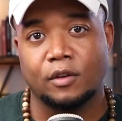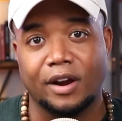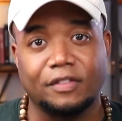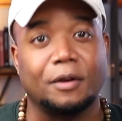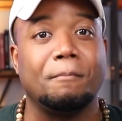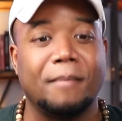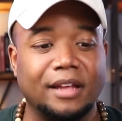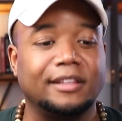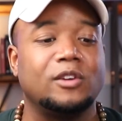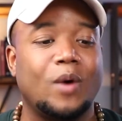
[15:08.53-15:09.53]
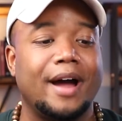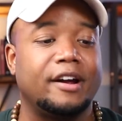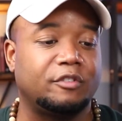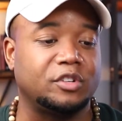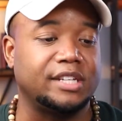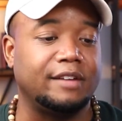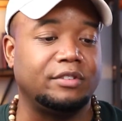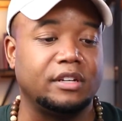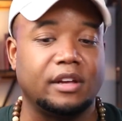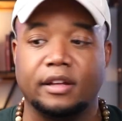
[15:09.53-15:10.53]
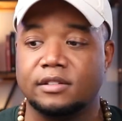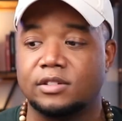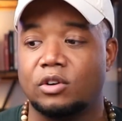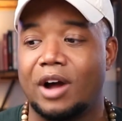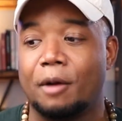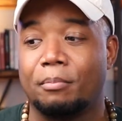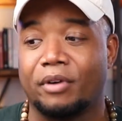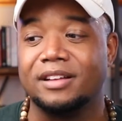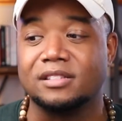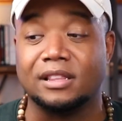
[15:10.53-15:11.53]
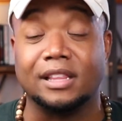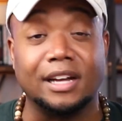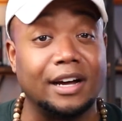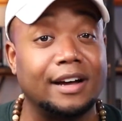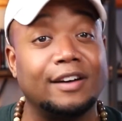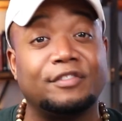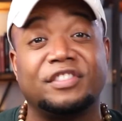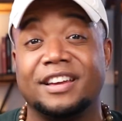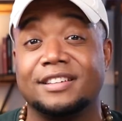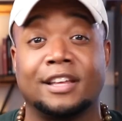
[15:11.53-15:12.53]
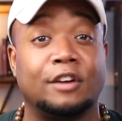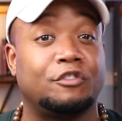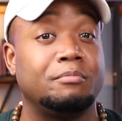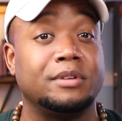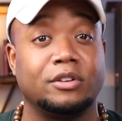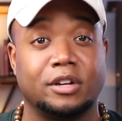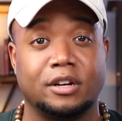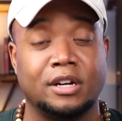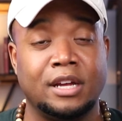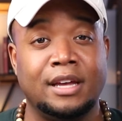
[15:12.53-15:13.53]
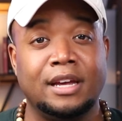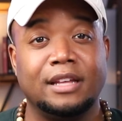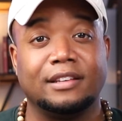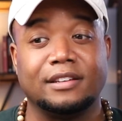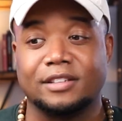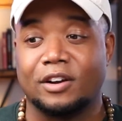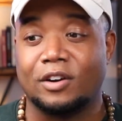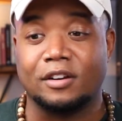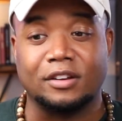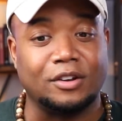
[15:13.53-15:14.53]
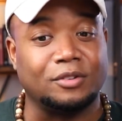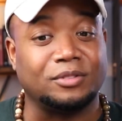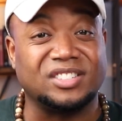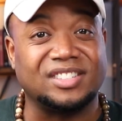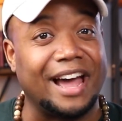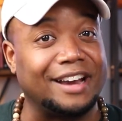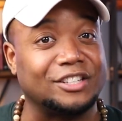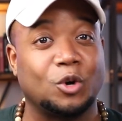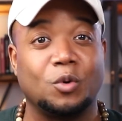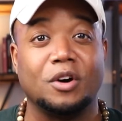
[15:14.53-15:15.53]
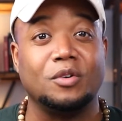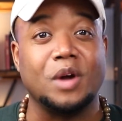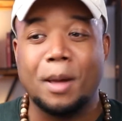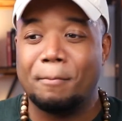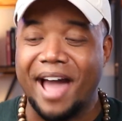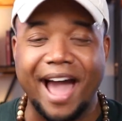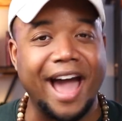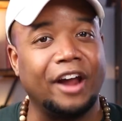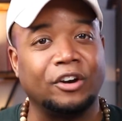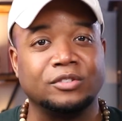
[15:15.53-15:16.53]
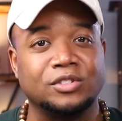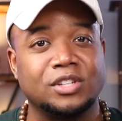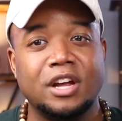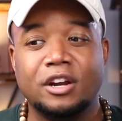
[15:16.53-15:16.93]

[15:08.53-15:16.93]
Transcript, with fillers: right? They're mainly wired for safety. And so our brains love things that are familiar, things that are, you know, the status quo, patterns,